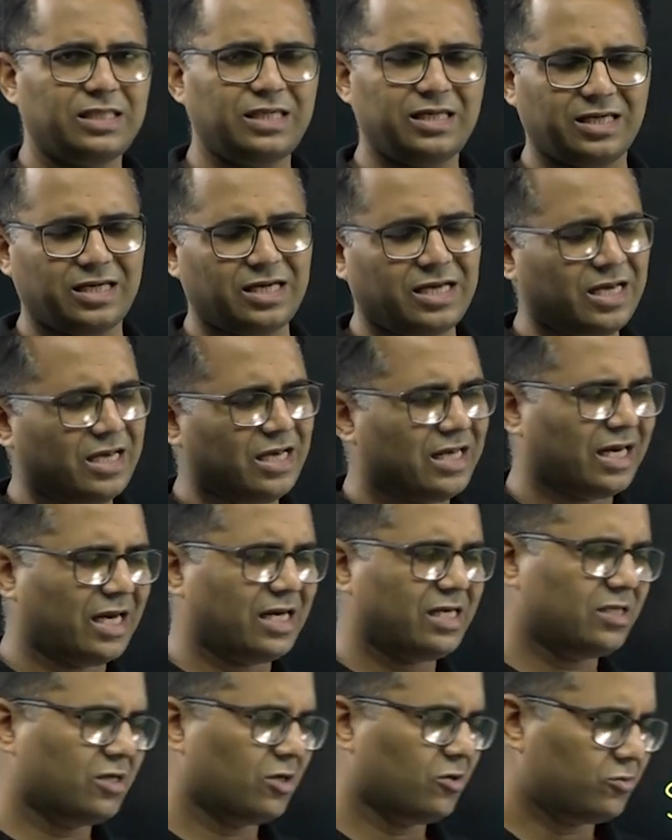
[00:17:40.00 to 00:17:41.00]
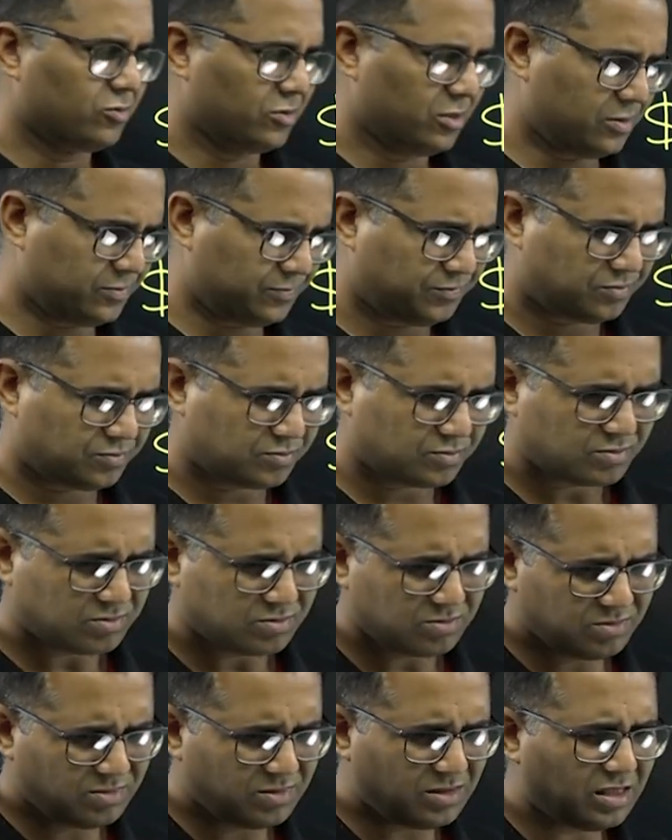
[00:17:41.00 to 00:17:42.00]
see, right now
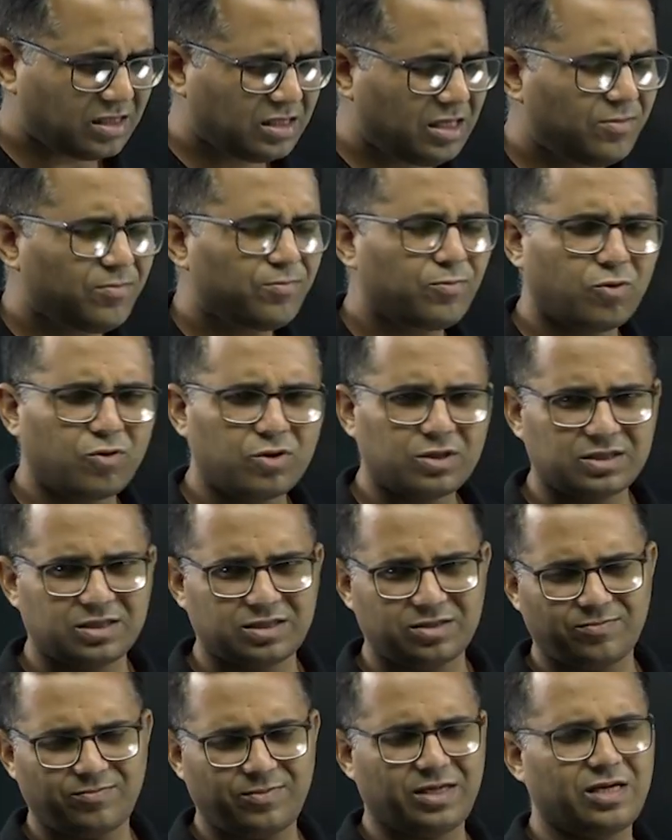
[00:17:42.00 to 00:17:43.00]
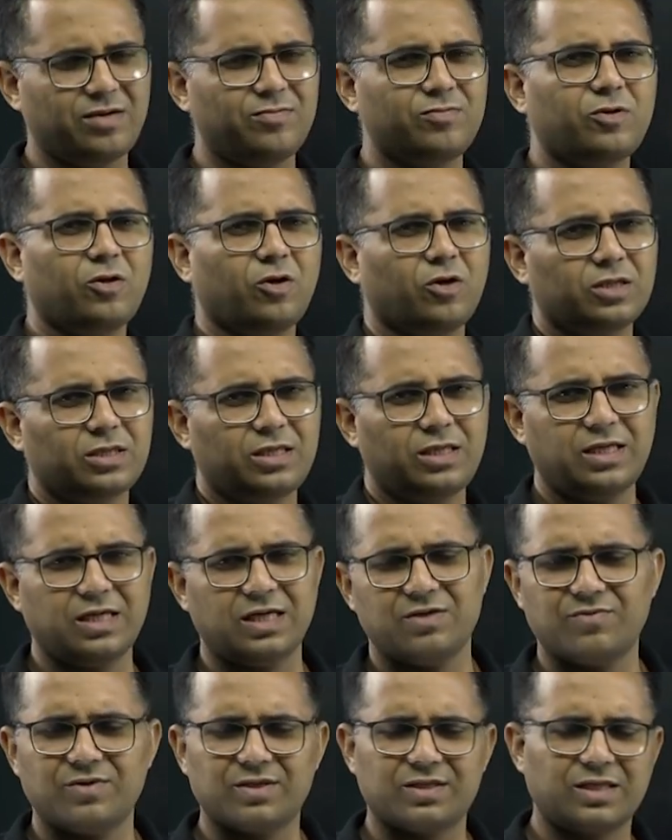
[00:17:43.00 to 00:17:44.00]
imports became costlier,
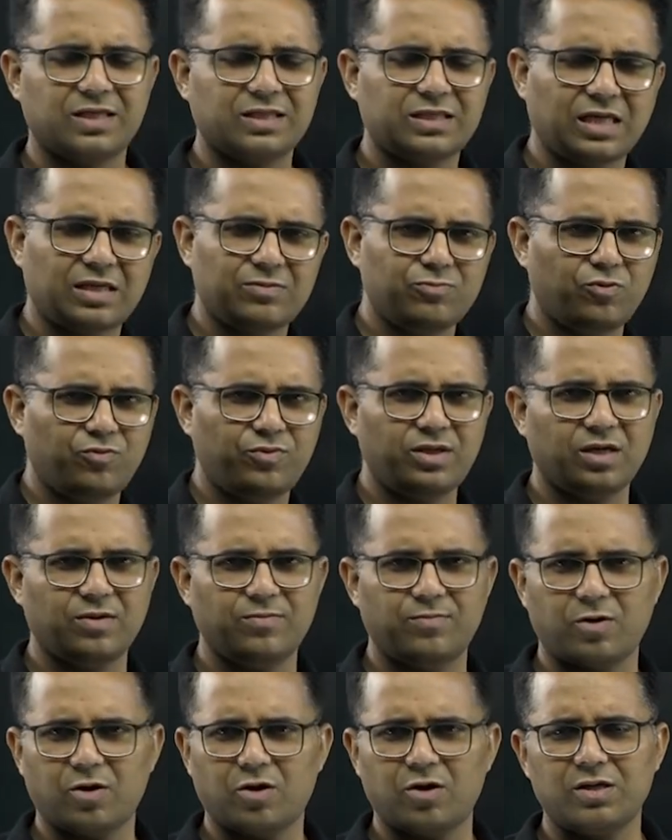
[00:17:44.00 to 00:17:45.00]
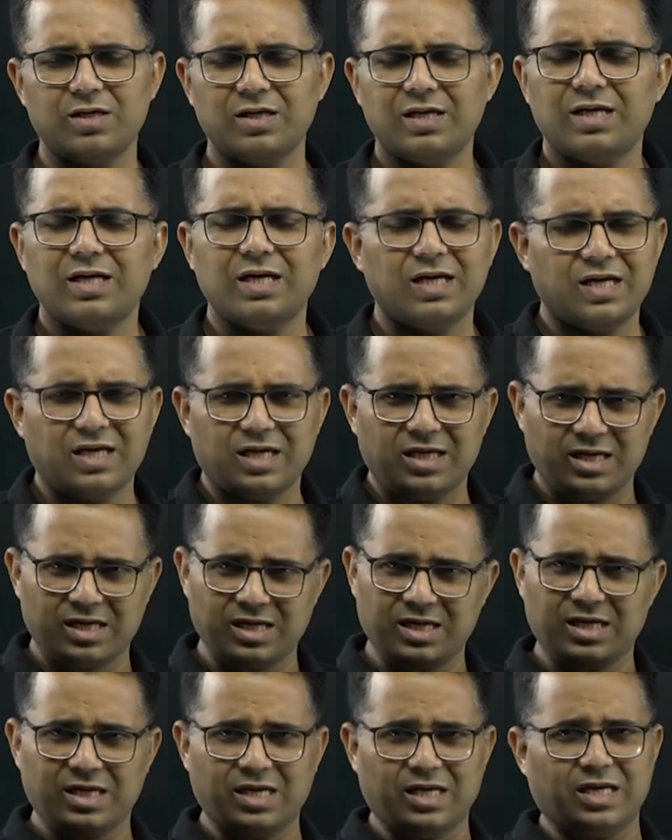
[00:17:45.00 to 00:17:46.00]
investors are moving abroad.
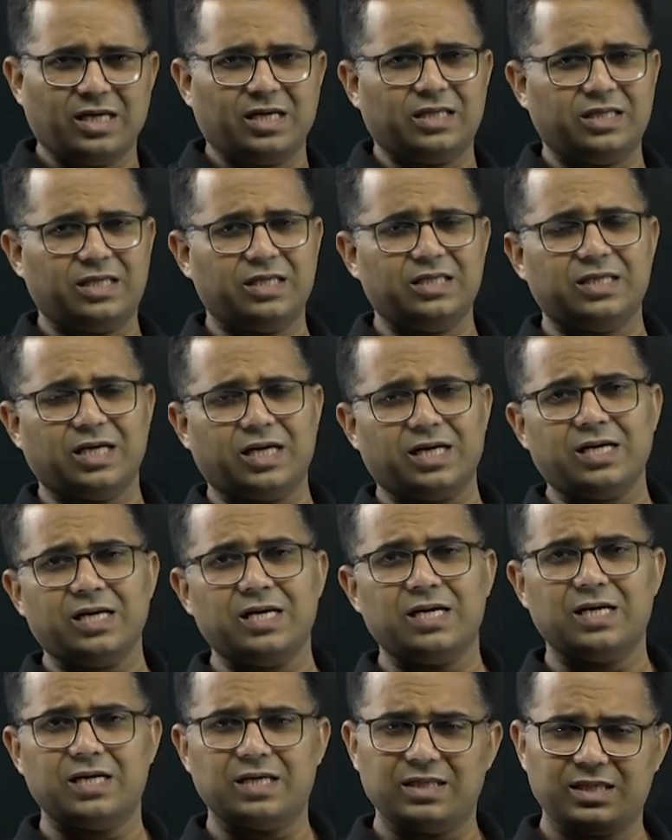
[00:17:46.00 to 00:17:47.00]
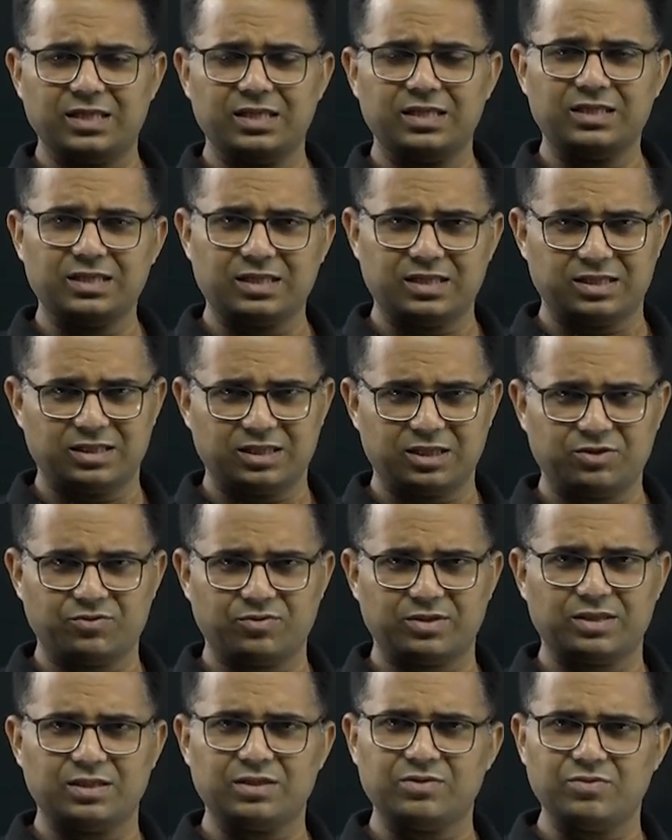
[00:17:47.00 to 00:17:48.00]
These
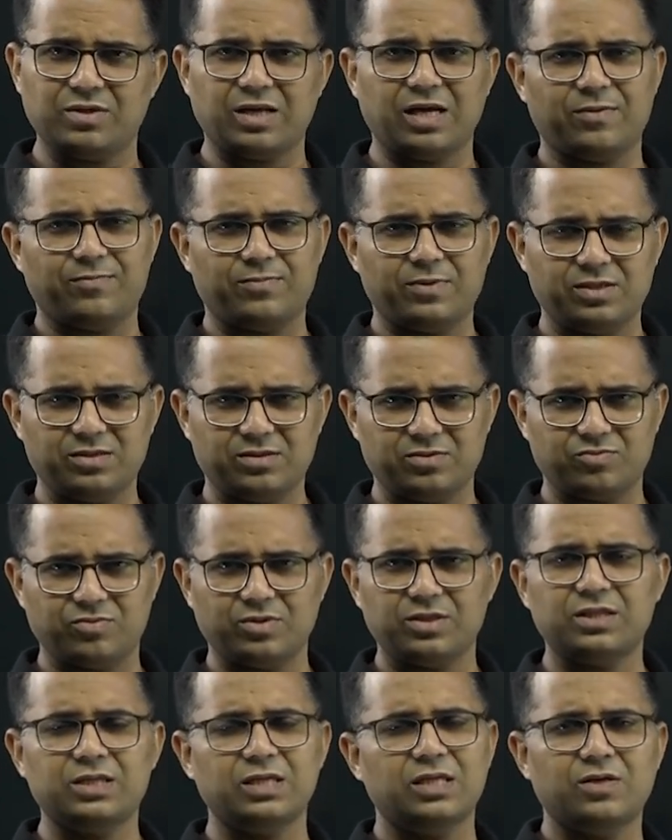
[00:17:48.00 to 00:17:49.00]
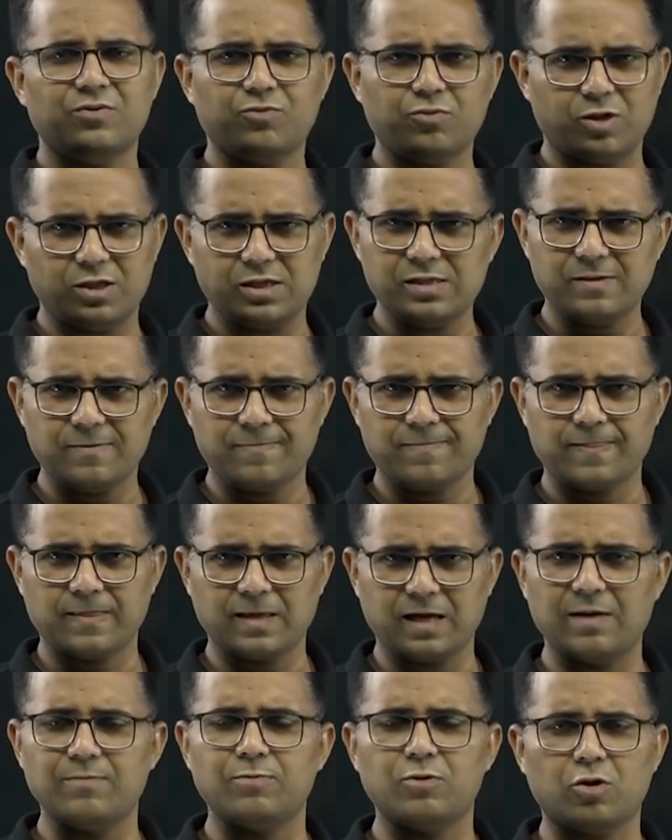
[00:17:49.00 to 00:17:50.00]
situations will happen once in a while.
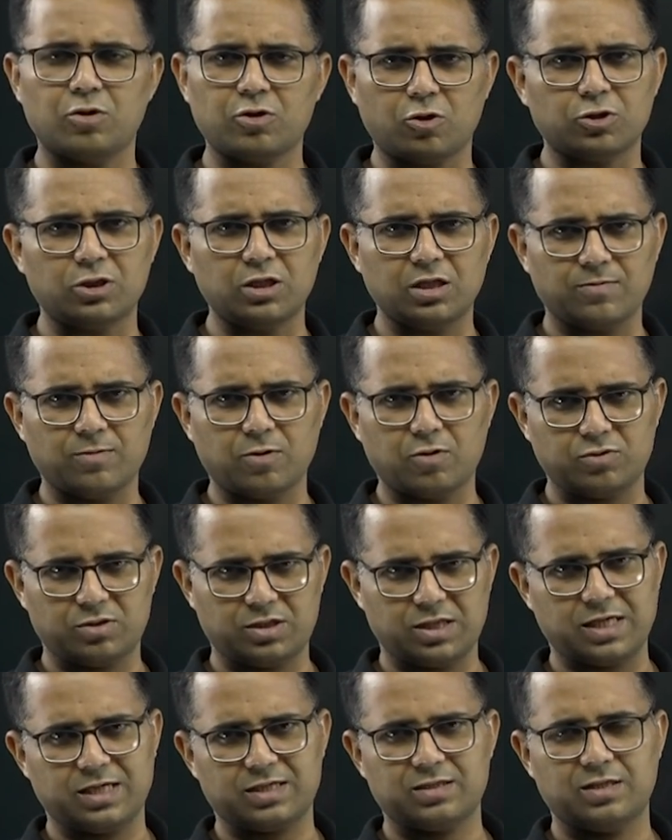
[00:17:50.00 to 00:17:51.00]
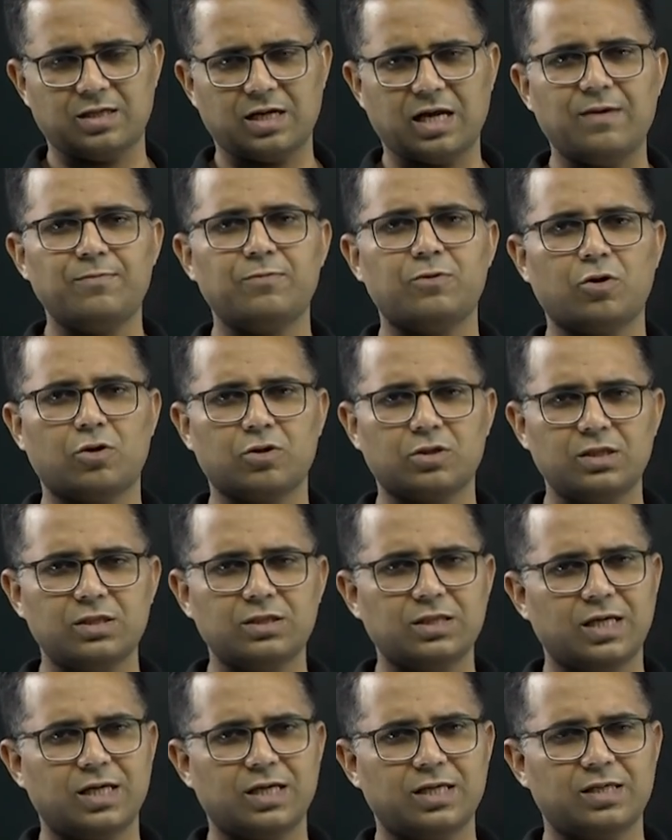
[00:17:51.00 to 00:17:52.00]
I am not talking about that. I am
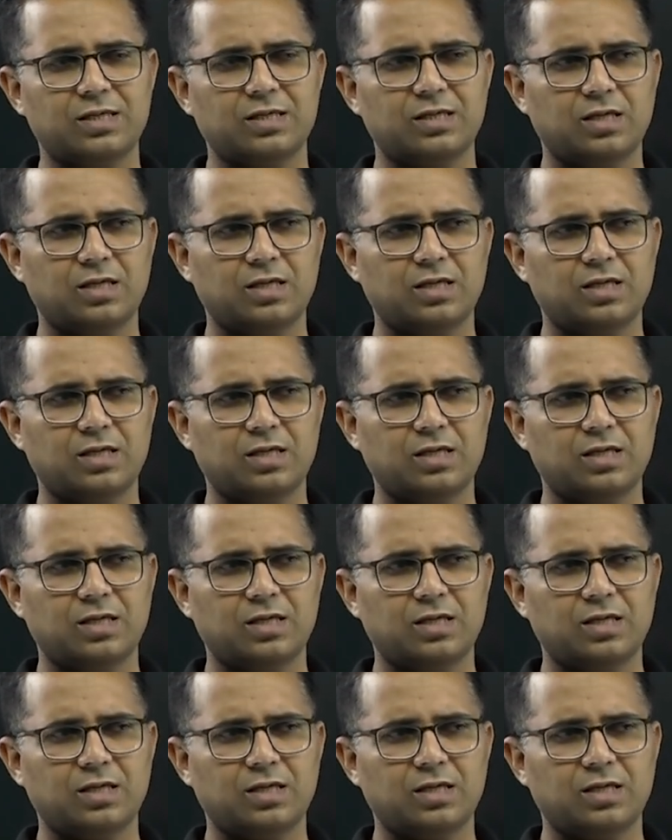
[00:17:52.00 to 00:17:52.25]
talking that